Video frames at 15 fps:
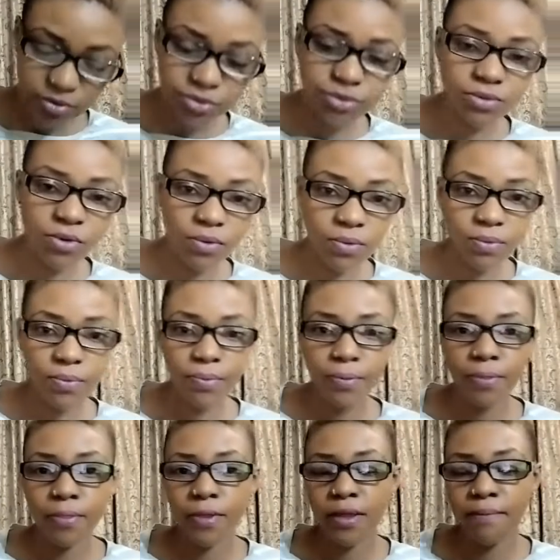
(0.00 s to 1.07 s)
so
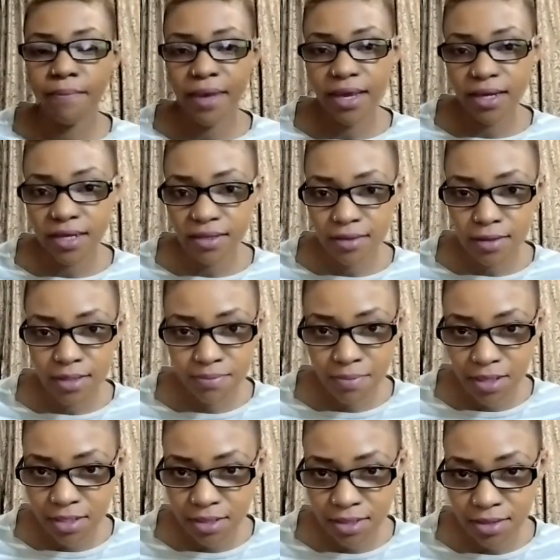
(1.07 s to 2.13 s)
he maketh his
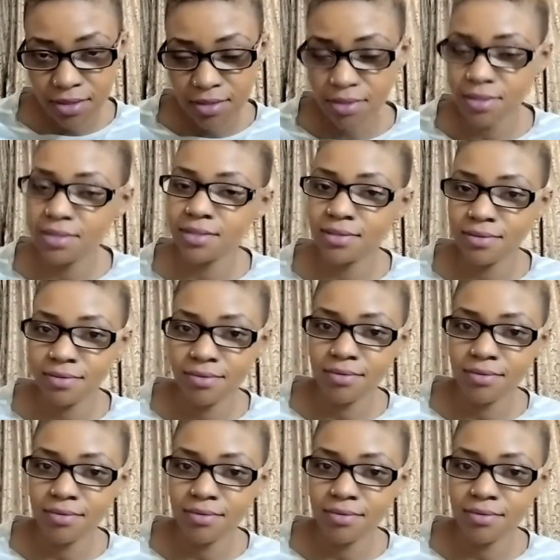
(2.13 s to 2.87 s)
ministers,